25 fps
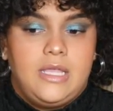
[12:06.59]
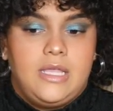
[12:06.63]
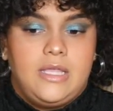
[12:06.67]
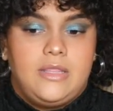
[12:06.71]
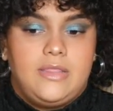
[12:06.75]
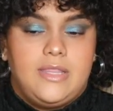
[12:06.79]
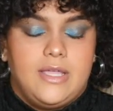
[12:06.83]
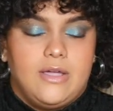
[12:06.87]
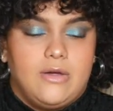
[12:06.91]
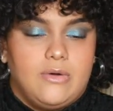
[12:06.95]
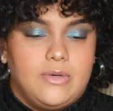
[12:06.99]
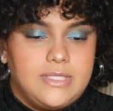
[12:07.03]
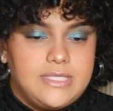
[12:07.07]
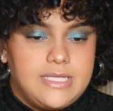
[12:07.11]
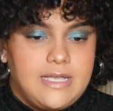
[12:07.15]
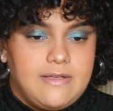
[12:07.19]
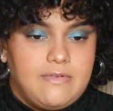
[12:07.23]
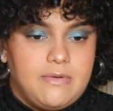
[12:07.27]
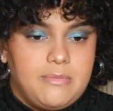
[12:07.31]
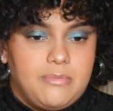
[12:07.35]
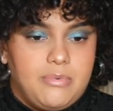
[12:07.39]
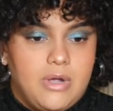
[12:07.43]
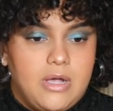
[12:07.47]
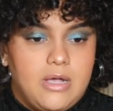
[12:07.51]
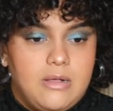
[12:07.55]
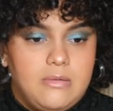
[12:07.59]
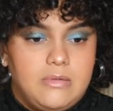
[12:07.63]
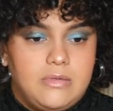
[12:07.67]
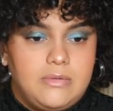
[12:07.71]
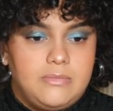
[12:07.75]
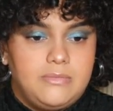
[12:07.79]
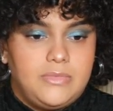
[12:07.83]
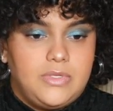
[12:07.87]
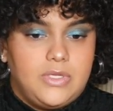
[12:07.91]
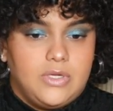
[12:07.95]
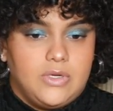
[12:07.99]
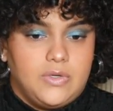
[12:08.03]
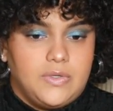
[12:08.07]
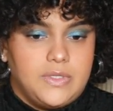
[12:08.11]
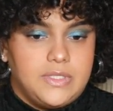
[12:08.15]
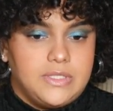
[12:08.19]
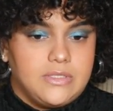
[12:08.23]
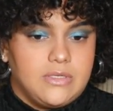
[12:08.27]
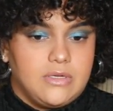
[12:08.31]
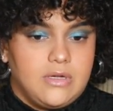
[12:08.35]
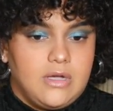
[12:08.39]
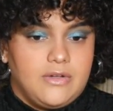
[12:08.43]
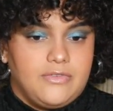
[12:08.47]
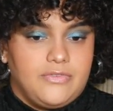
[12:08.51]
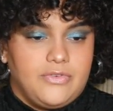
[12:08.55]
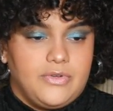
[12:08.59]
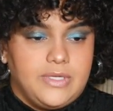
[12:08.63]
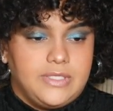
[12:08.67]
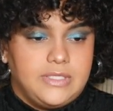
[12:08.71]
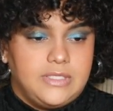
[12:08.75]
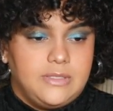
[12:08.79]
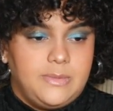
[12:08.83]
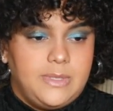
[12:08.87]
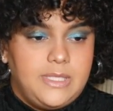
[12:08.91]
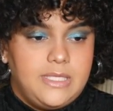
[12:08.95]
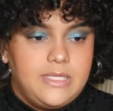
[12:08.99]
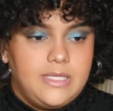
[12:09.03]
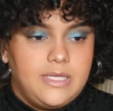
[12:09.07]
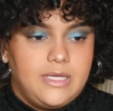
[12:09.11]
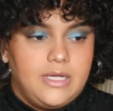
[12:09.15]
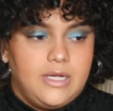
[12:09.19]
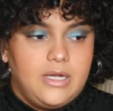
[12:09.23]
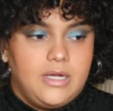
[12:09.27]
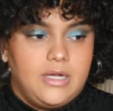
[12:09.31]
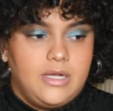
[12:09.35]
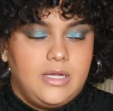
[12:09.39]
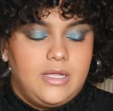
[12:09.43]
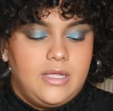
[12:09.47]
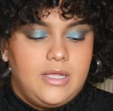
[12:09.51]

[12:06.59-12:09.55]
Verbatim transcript: They always have a problem. You always are offering to be there.